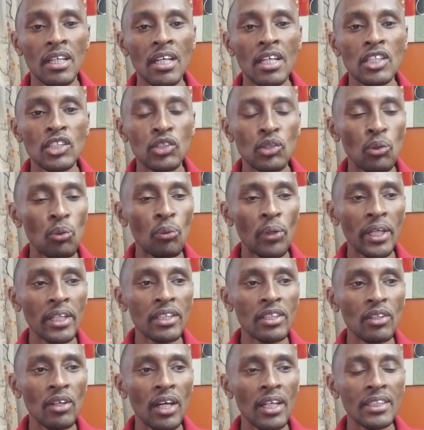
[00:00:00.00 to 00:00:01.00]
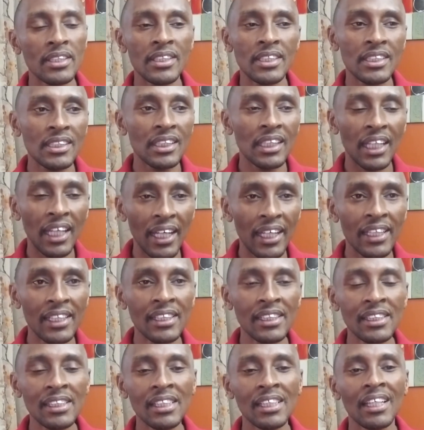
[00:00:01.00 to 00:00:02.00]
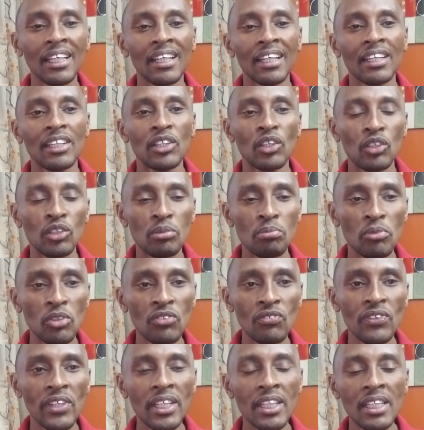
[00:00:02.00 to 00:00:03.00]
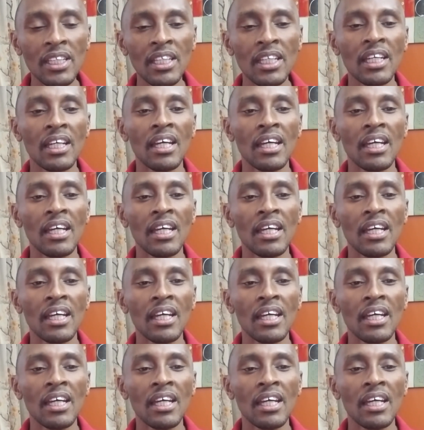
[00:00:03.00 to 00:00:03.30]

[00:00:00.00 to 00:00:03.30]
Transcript: So when you are just lying, not moving,